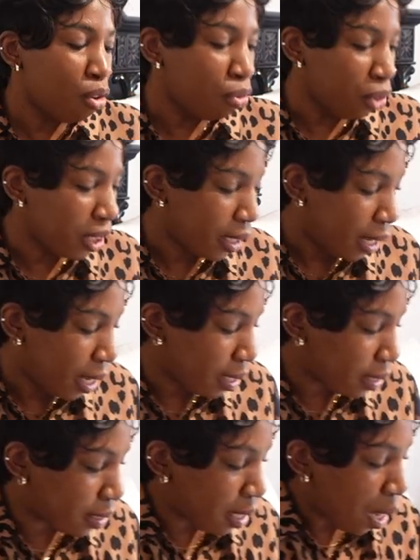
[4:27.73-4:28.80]
really
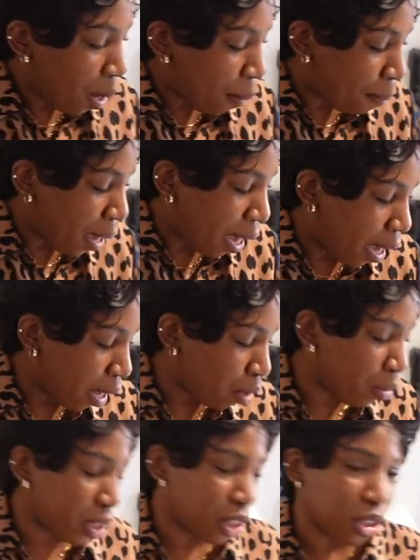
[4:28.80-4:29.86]
nice buy
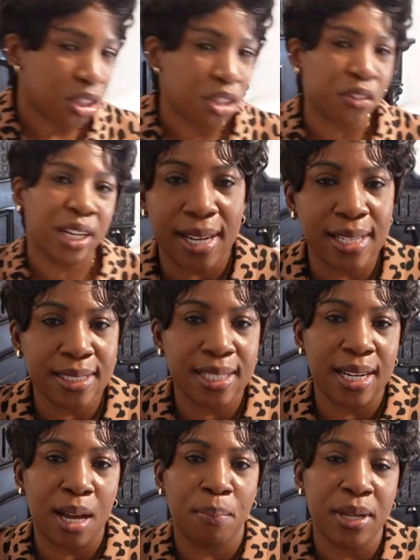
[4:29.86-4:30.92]
with the jewelry. Like I
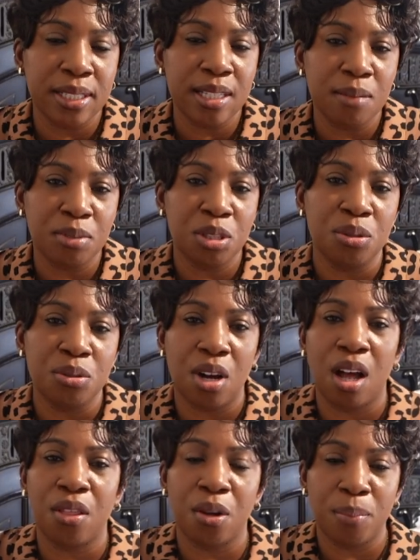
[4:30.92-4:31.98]
said, I picked up two
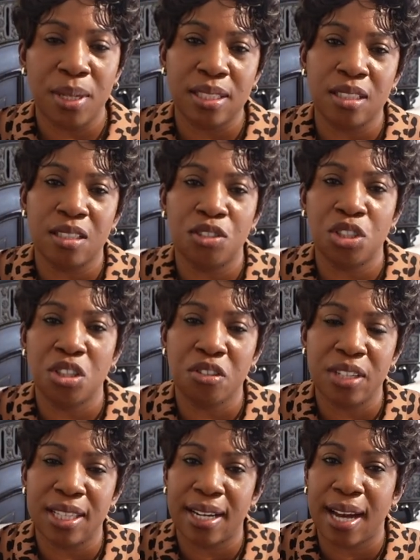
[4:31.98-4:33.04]
other pieces of
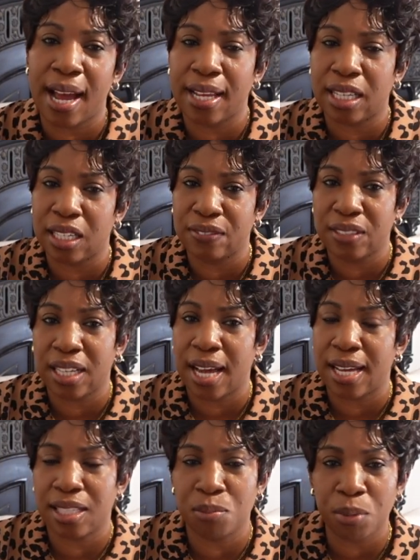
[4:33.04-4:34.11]
jewelry that I gifted
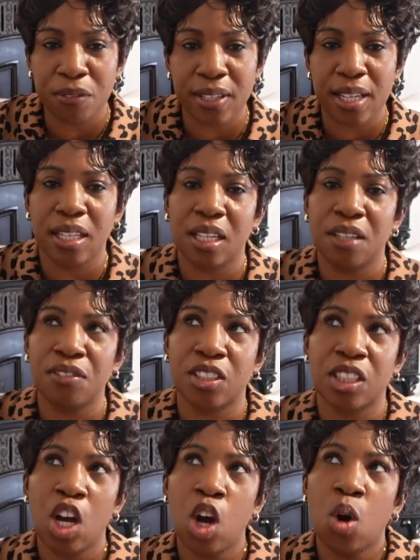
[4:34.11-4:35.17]
as birthday
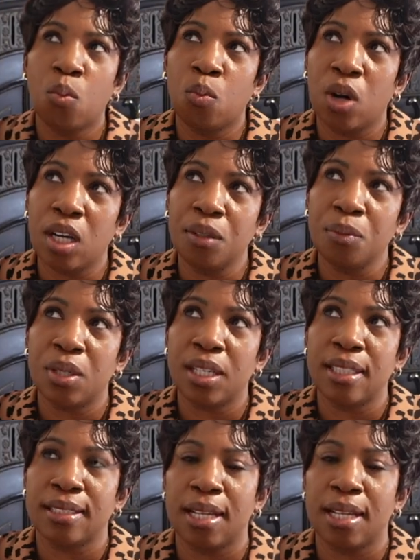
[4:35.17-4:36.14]
gifts. One was